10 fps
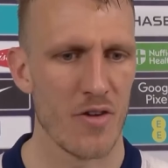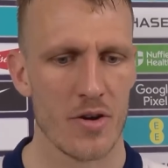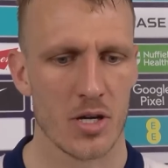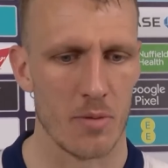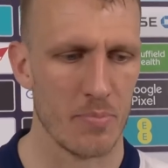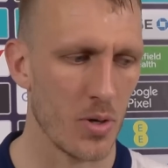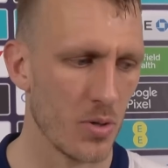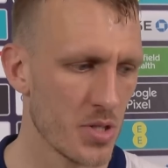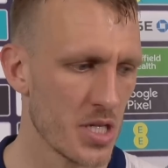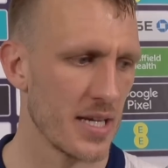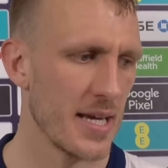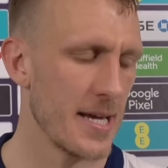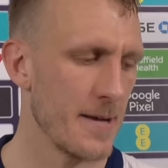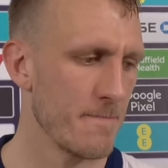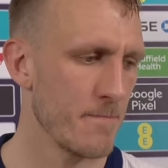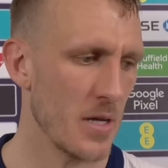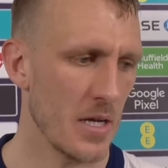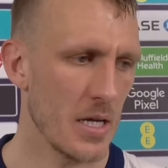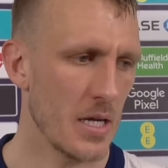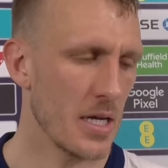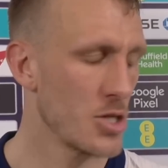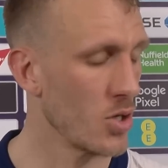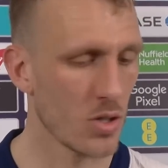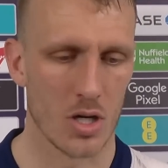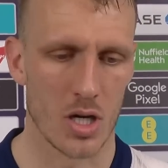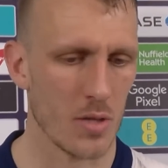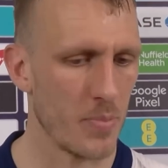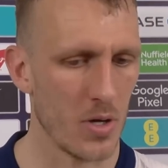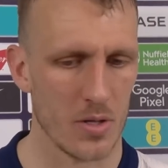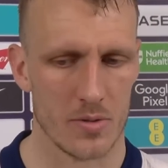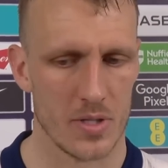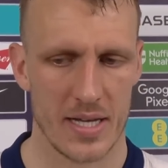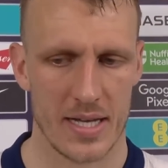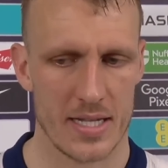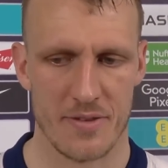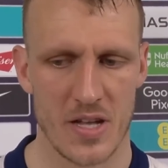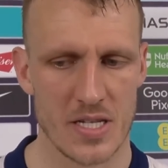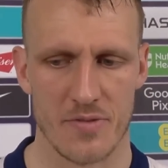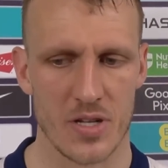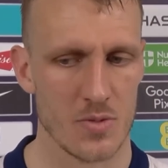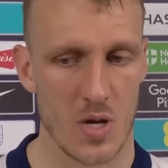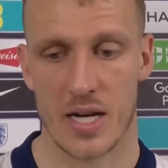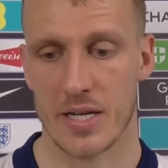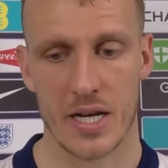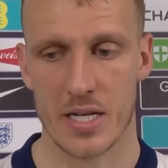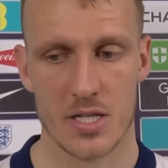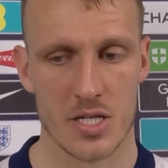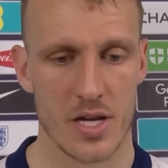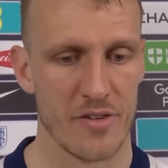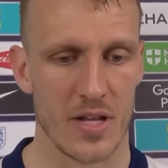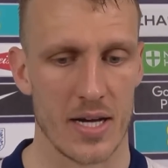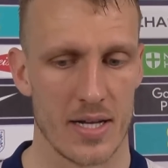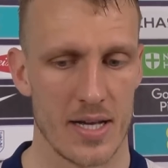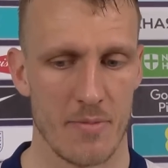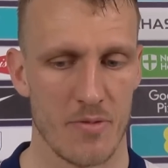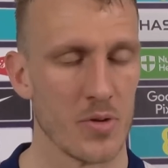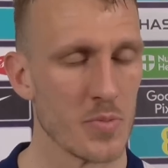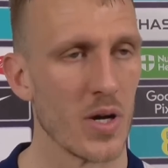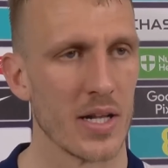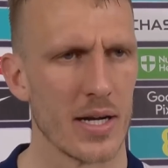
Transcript: very composed. So good on the ball, defensively as well, and he deserved that. I thought he was brilliant